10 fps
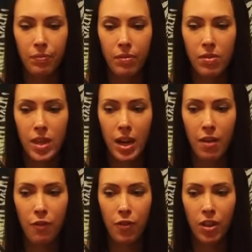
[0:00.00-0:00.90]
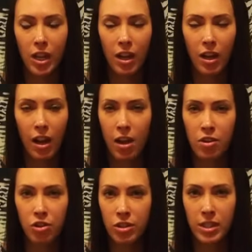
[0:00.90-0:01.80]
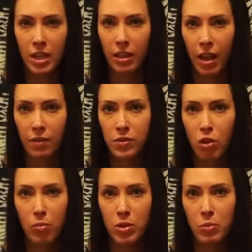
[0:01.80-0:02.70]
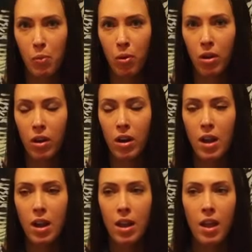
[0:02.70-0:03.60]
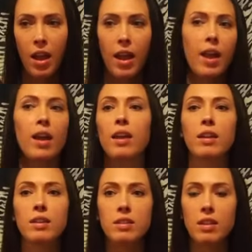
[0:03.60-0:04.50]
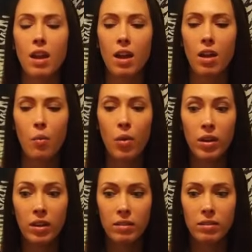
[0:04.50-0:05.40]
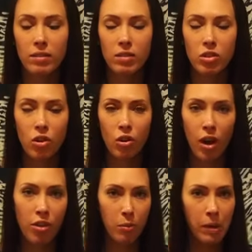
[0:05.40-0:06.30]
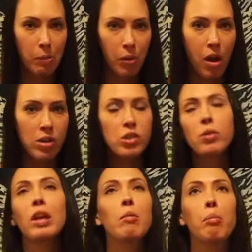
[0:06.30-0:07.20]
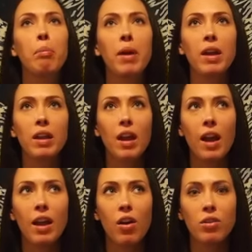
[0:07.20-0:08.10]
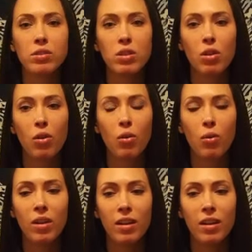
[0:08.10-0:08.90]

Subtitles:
that I feel like I understand life so much more, and I want to turn other people onto it. But I also